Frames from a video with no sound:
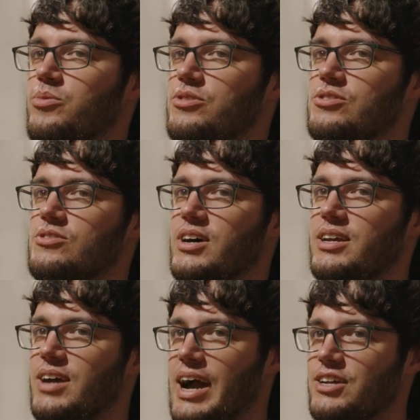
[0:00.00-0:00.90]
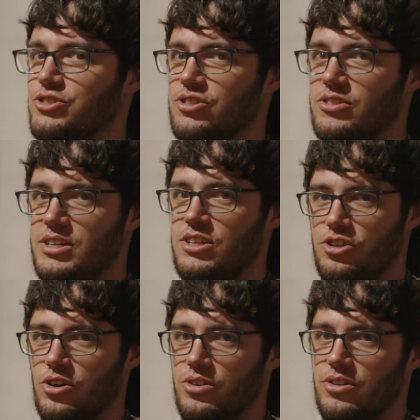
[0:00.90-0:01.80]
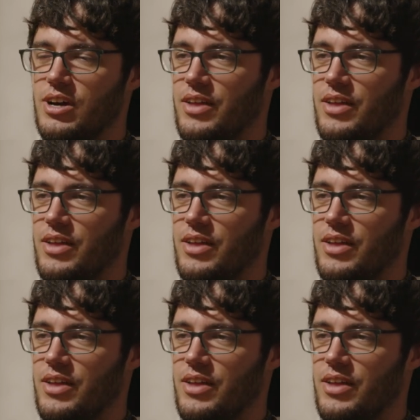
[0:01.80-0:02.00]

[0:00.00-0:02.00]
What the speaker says: was like actually good,